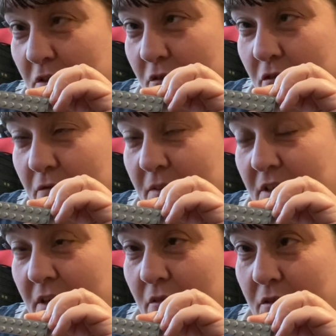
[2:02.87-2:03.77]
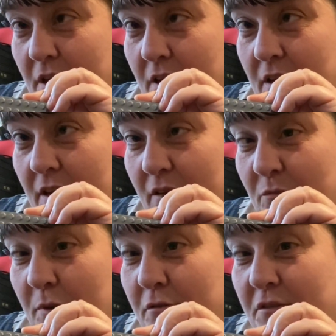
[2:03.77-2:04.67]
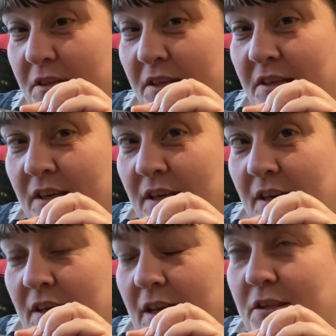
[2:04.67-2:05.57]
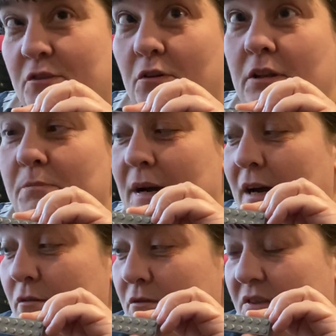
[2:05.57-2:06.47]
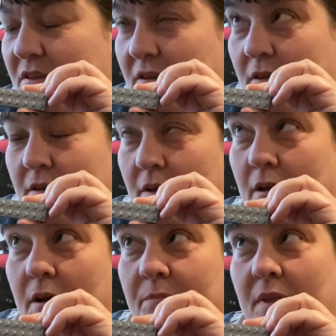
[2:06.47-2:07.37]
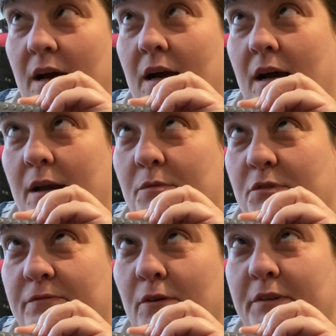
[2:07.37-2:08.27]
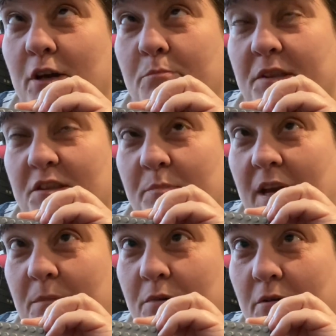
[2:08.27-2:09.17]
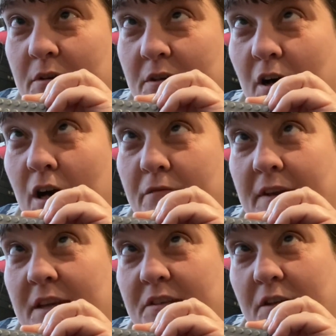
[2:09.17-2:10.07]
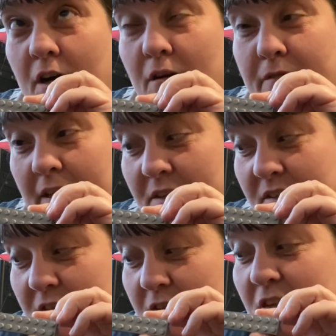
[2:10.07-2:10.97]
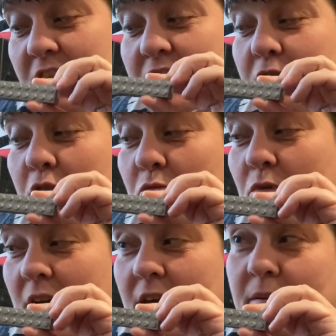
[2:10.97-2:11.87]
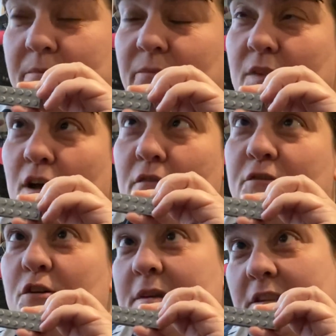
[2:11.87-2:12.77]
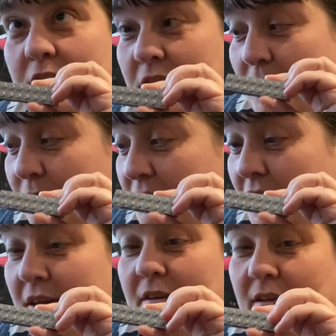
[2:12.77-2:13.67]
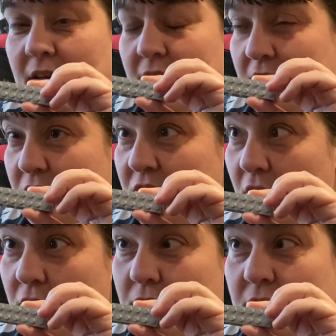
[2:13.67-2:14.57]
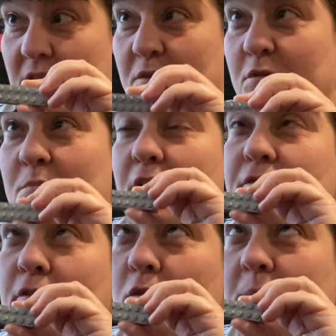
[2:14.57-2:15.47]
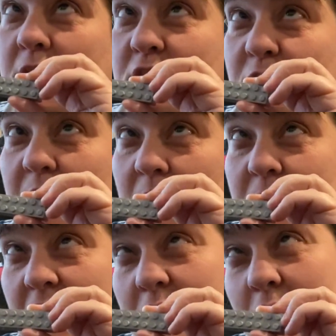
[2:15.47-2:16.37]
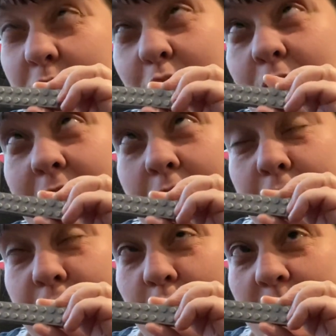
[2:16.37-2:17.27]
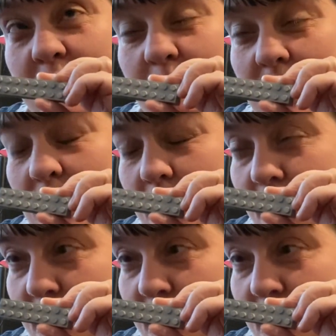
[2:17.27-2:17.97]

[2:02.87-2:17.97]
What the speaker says: another video that I have posted, it's all about, I was folding up bits of paper and halving it. So this is another way of doing the same thing. So this was my full piece of paper. This is the equivalent of a full piece of paper.